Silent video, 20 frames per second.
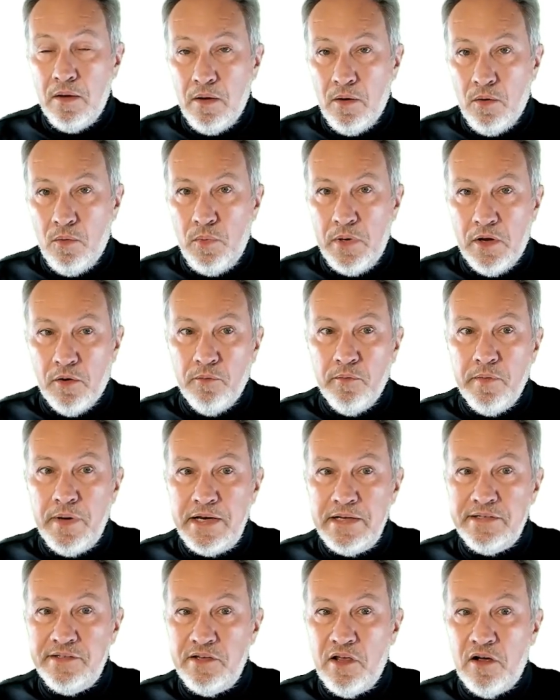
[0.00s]
We
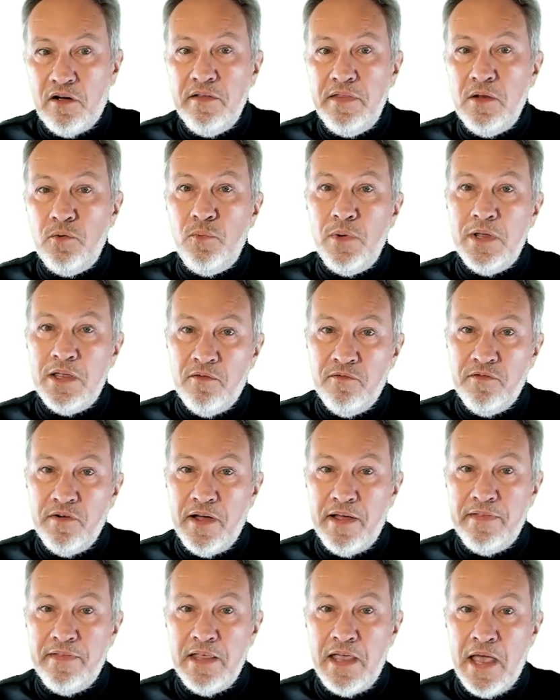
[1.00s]
already saw that we can
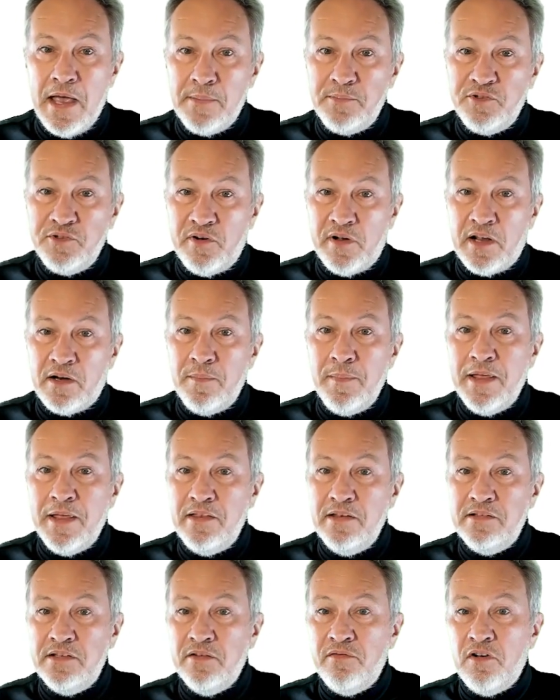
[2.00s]
find the abstract
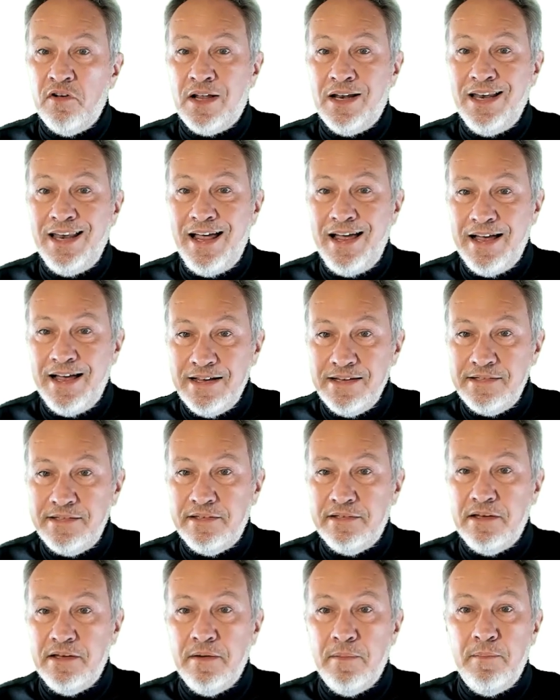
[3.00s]
methods of a
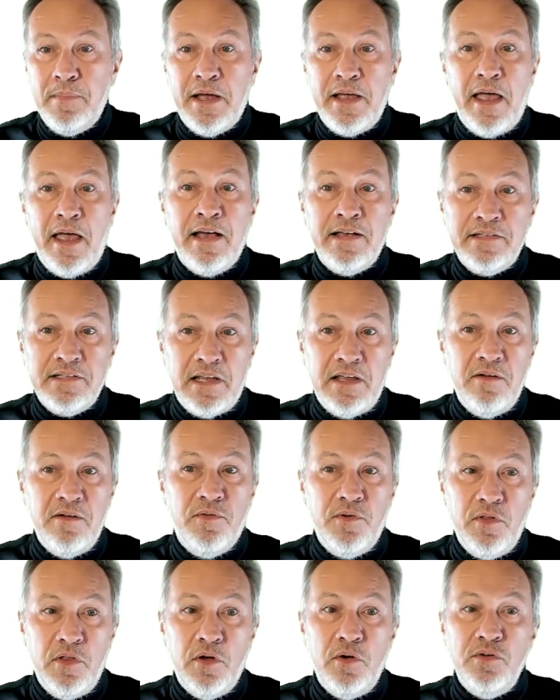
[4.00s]
class by asking
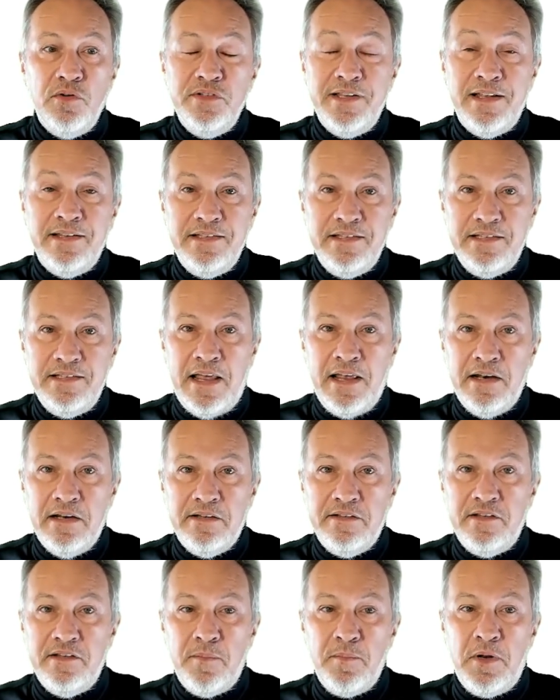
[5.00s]
for those that send
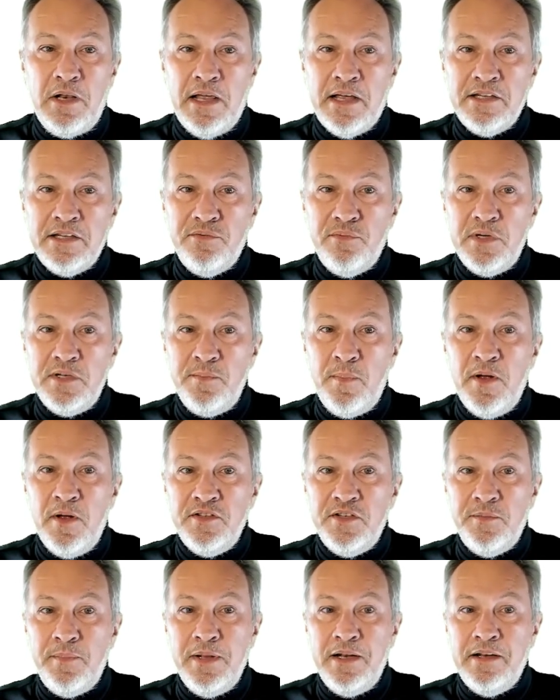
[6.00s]
subclass
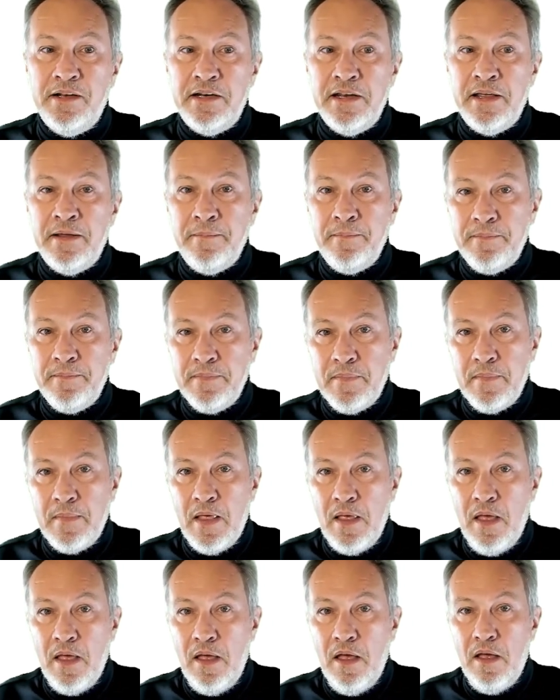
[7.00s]
responsibility.
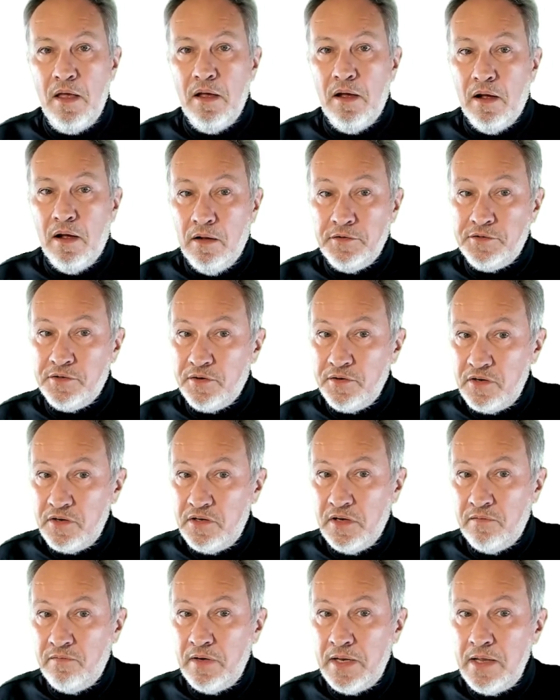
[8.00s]

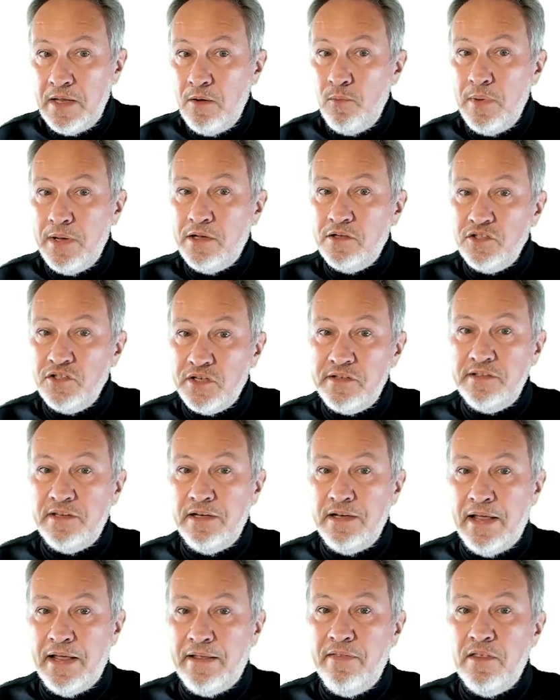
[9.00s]
Alternatively, we can just
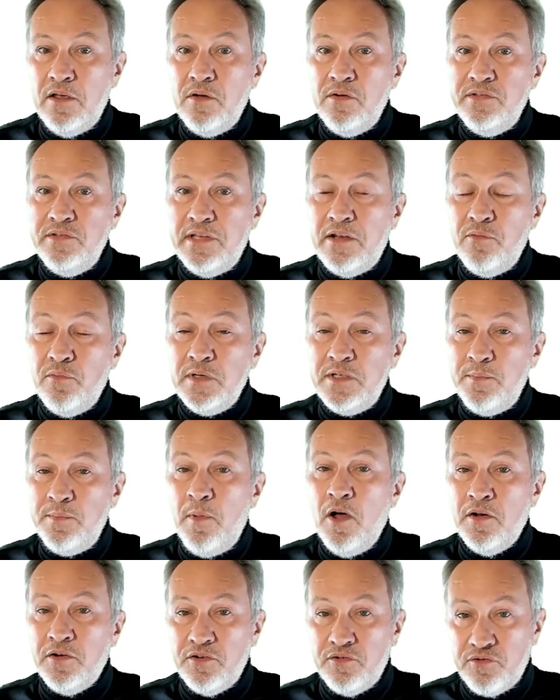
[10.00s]
select those that
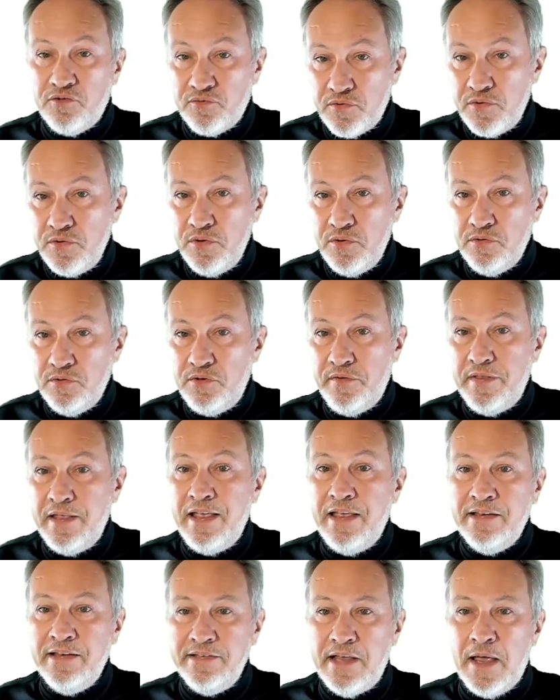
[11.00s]
respond true to
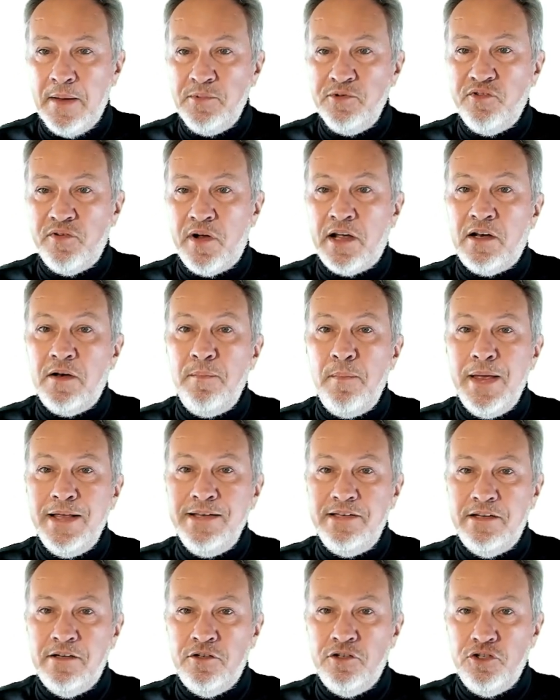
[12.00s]
the isAbstract
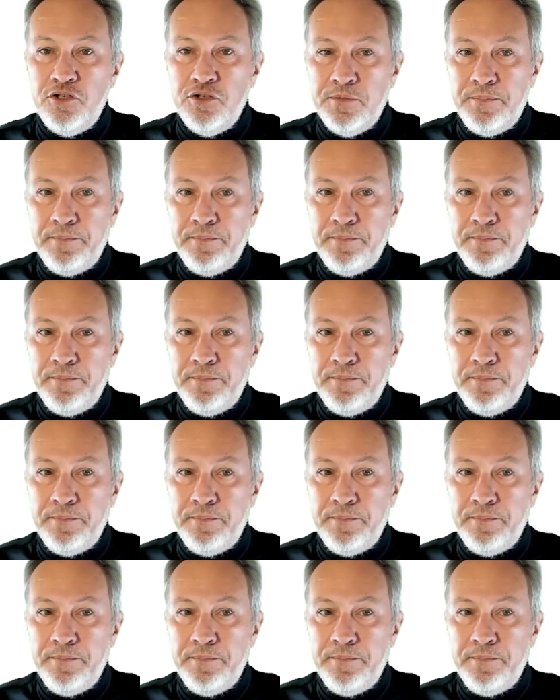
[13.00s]
message.